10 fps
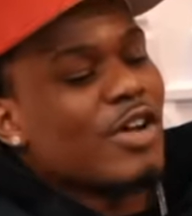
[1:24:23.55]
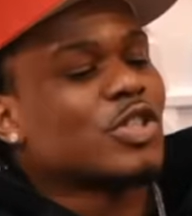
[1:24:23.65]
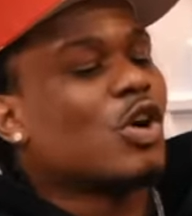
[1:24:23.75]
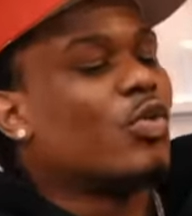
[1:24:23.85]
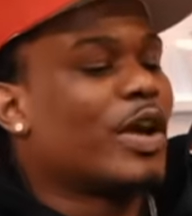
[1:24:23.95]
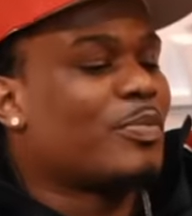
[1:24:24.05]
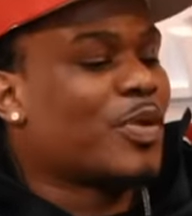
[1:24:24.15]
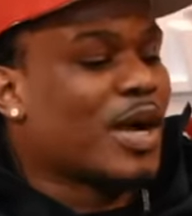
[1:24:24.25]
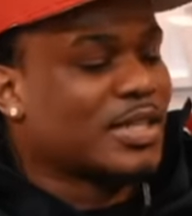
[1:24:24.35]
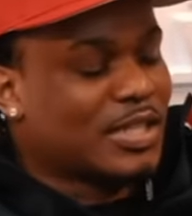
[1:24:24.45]
I was gonna wear
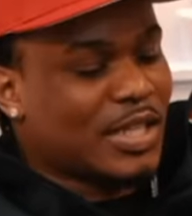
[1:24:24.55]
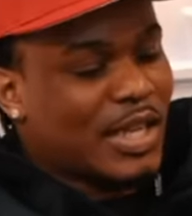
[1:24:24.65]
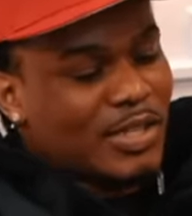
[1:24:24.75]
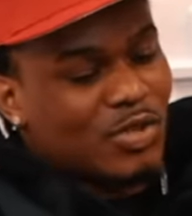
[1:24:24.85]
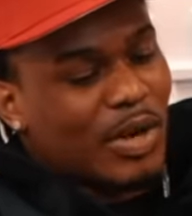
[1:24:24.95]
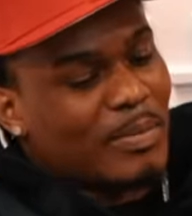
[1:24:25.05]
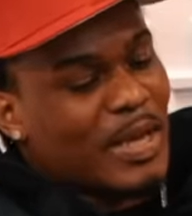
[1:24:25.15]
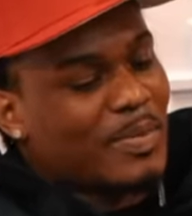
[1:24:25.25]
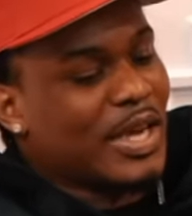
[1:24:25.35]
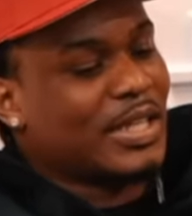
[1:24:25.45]
products today too. It's I'm
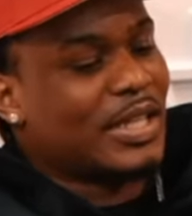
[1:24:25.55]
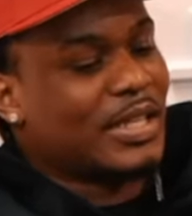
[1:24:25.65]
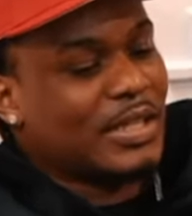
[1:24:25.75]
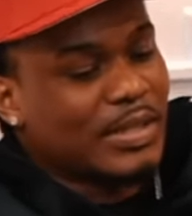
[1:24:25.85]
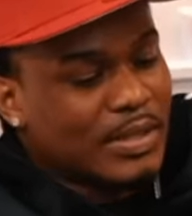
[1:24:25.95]
not, happy I didn't.